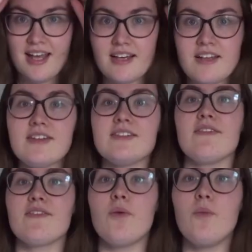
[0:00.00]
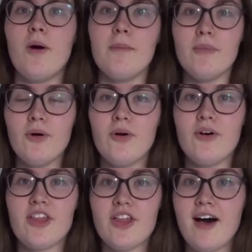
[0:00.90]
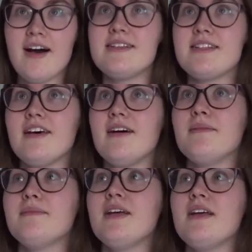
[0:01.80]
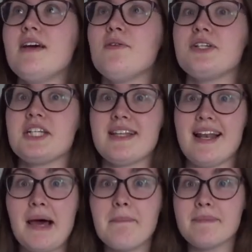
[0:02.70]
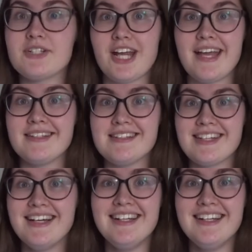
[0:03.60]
because I've got one more item, which is a lampshade,